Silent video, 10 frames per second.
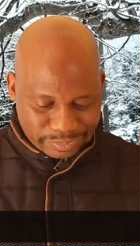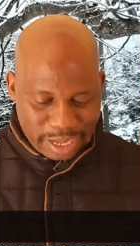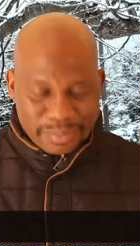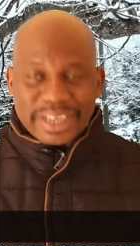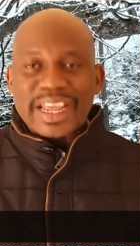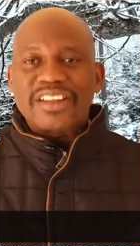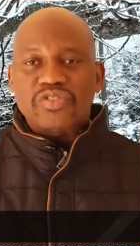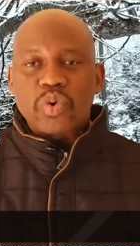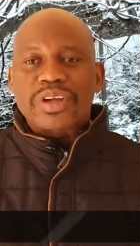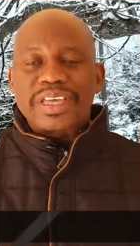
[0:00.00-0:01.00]
I mean, that is
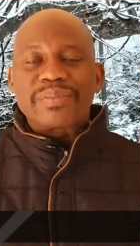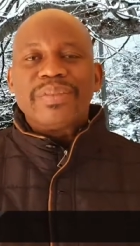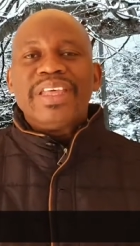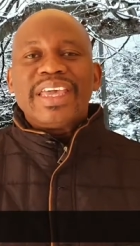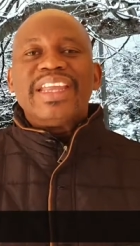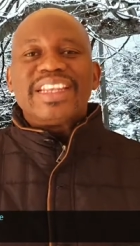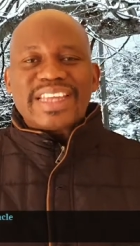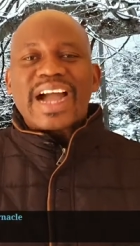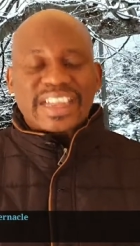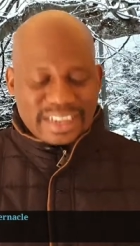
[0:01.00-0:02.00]
walking in
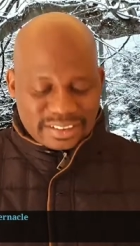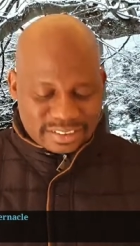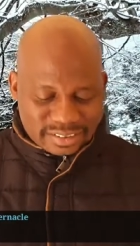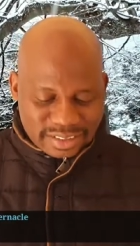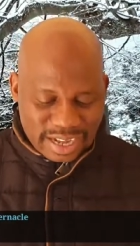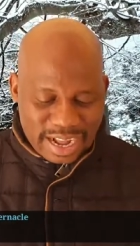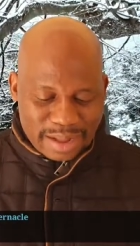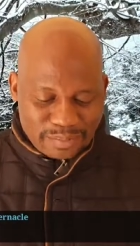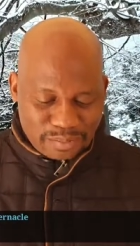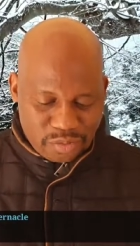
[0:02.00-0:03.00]
darkness.
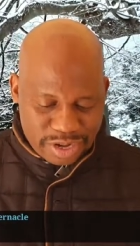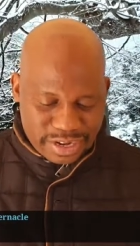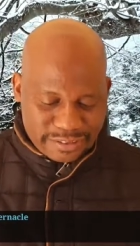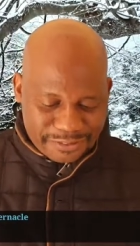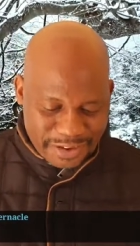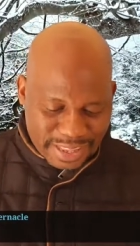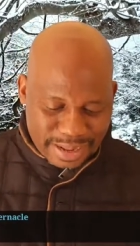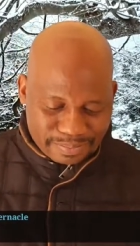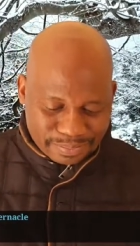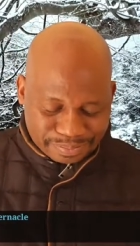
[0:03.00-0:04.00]
I'm reading
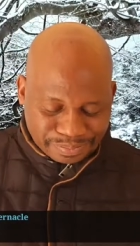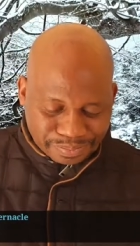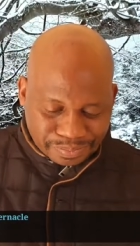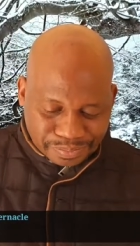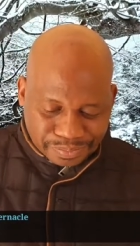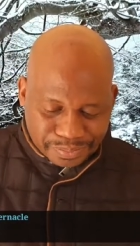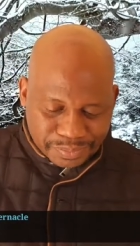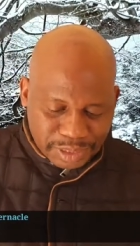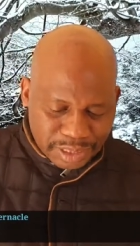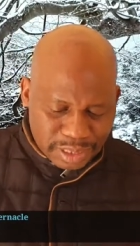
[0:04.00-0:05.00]
further.
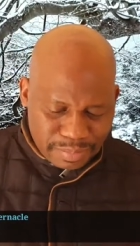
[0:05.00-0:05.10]
The